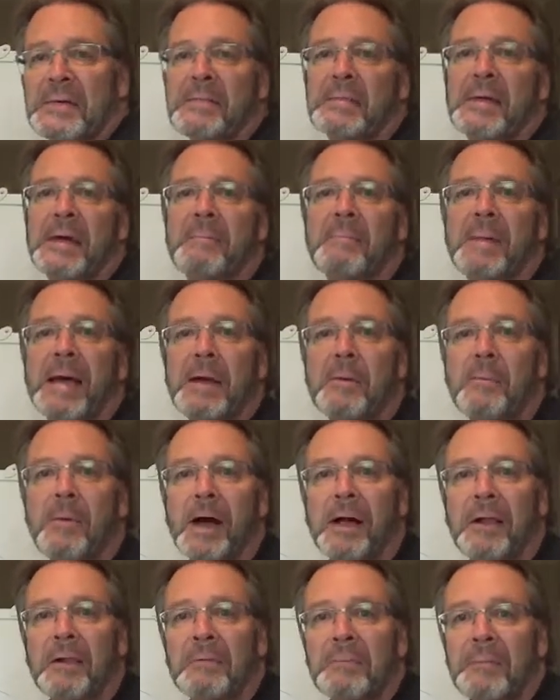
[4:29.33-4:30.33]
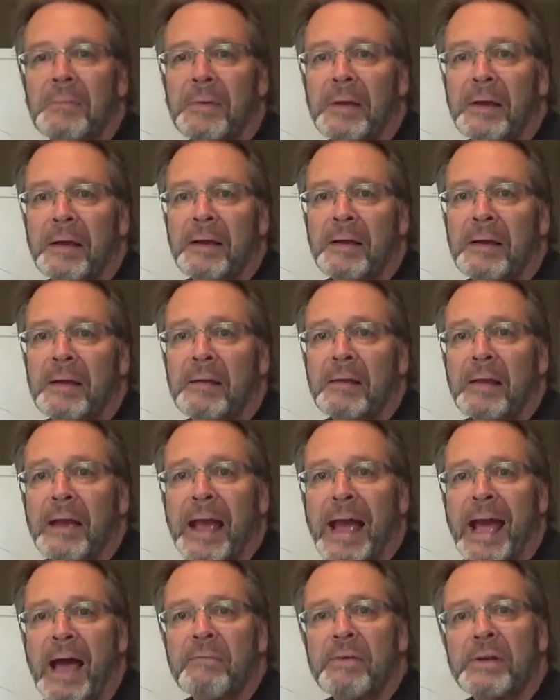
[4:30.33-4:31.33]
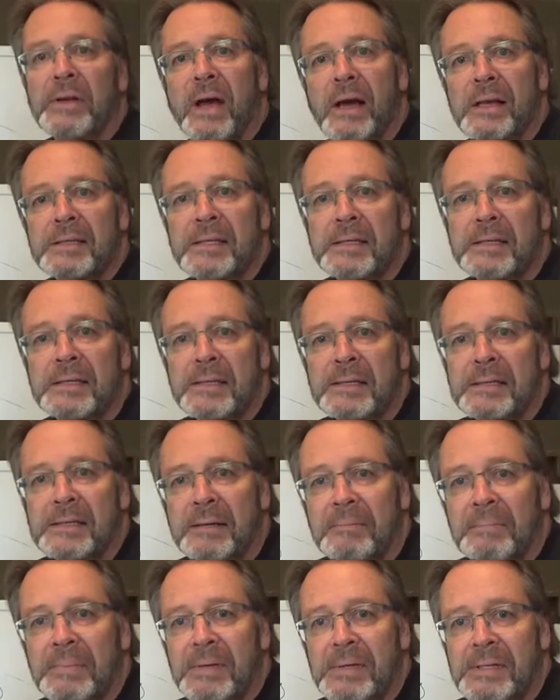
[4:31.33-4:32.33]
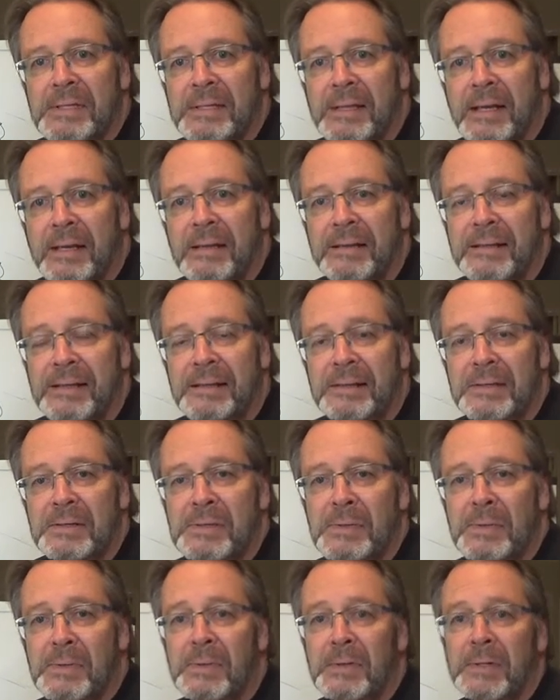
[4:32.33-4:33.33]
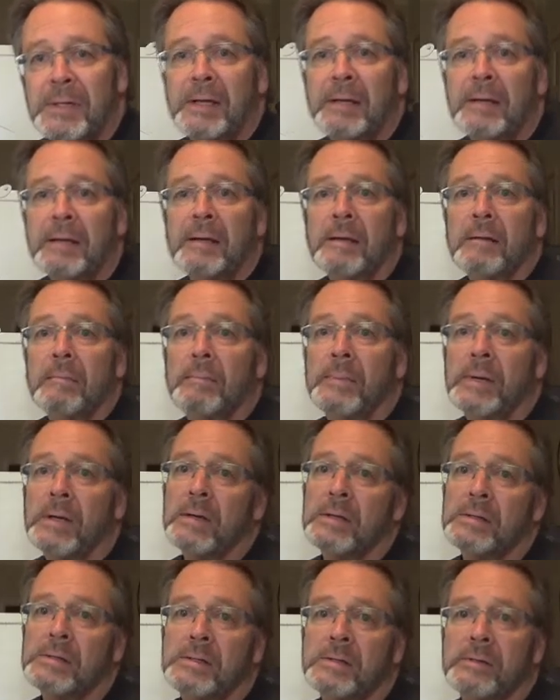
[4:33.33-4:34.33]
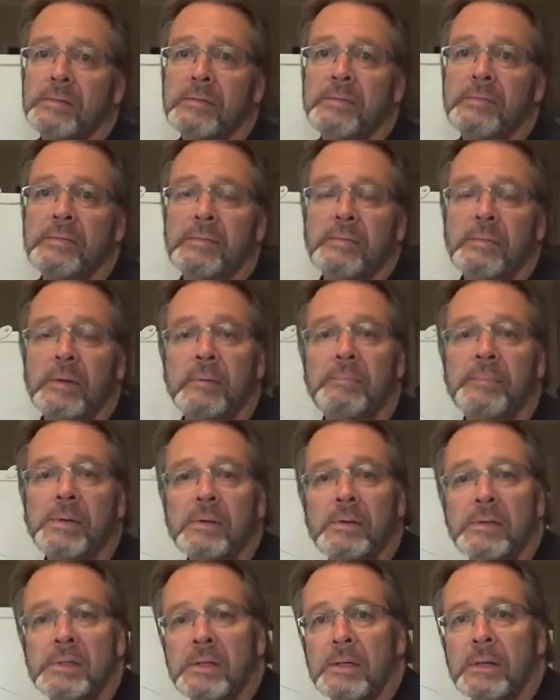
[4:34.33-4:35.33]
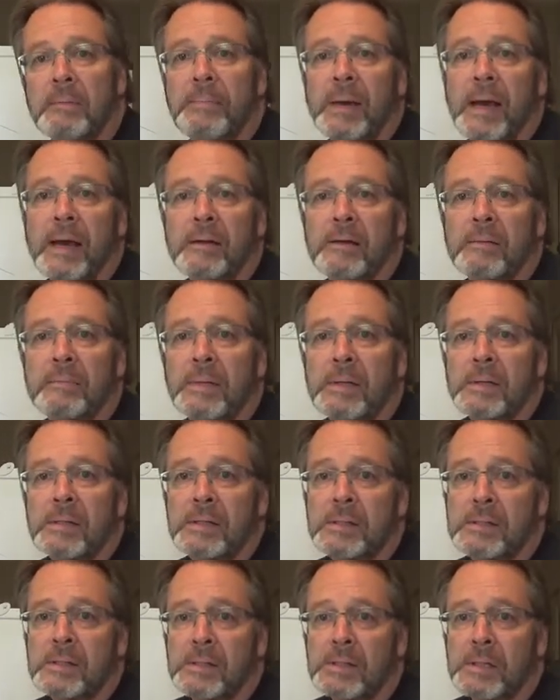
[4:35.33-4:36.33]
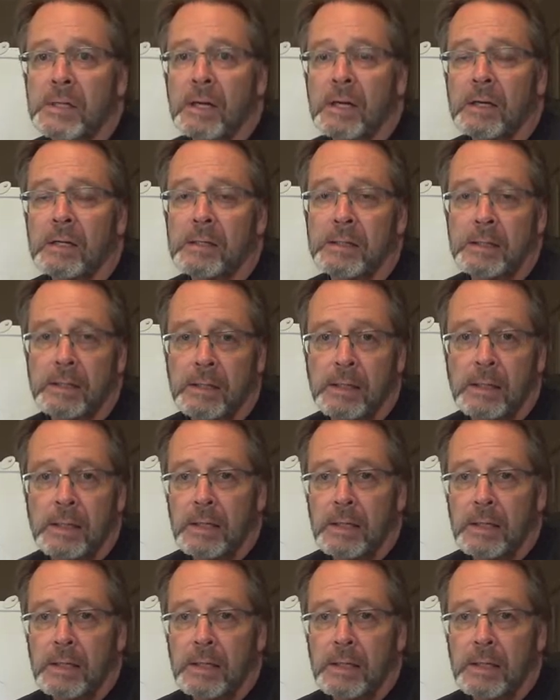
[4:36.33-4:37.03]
They may well have a narcissistic personality disorder because of abuse and abandonment as a child.